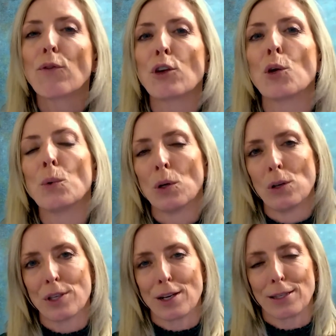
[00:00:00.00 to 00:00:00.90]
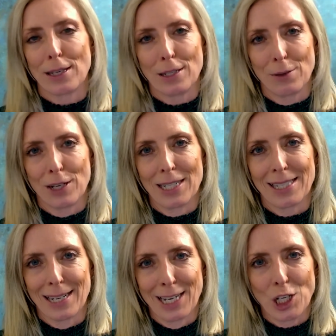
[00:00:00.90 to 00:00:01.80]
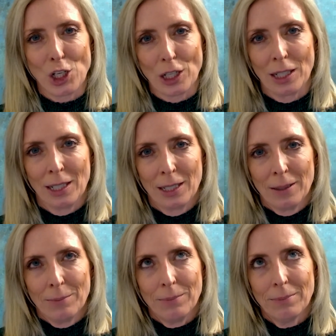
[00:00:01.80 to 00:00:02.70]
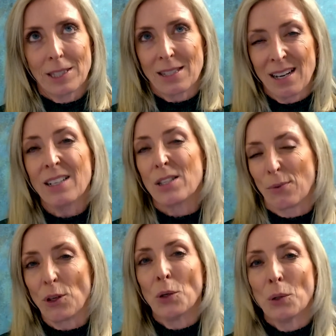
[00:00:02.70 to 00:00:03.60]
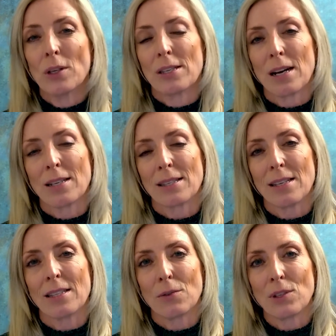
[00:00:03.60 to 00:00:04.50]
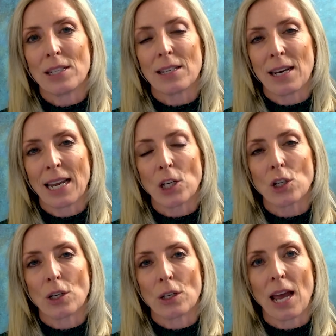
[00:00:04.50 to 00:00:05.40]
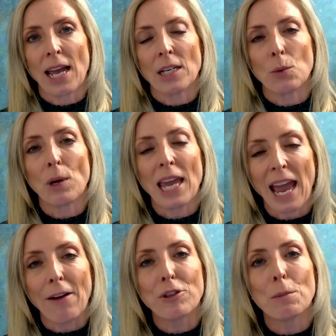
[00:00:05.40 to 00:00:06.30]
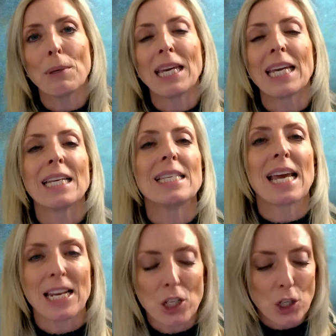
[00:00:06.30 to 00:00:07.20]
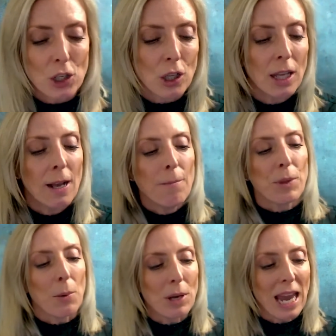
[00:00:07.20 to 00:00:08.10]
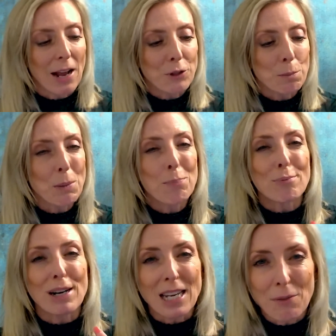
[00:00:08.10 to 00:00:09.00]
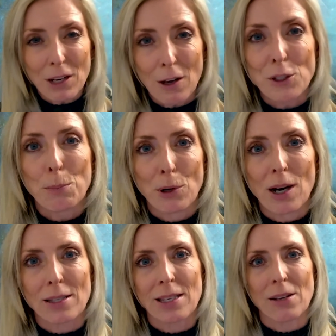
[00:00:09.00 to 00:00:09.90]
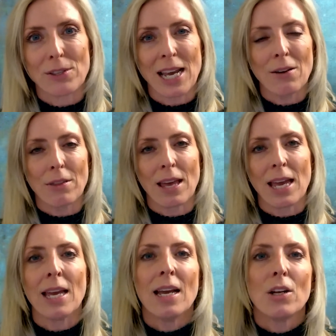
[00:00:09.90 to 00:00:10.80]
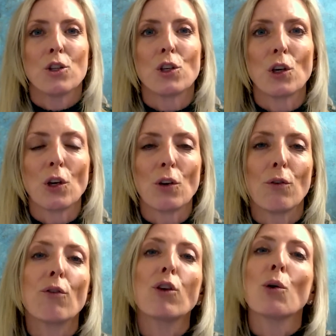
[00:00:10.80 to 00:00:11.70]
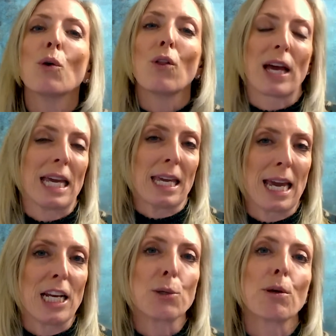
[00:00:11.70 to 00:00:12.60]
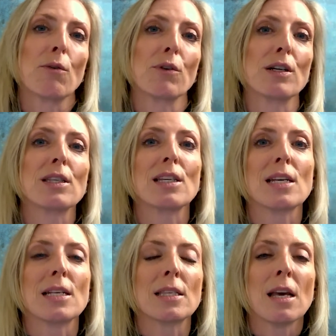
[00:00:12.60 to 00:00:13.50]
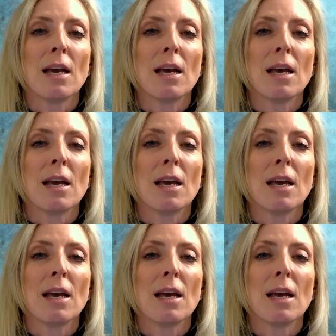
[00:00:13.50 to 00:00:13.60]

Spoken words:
fuels our sense of isolation. Silence fuels our sense of disconnection, and we have to be intentional and we have to be brave enough to put ourselves out there to fuel that engagement versus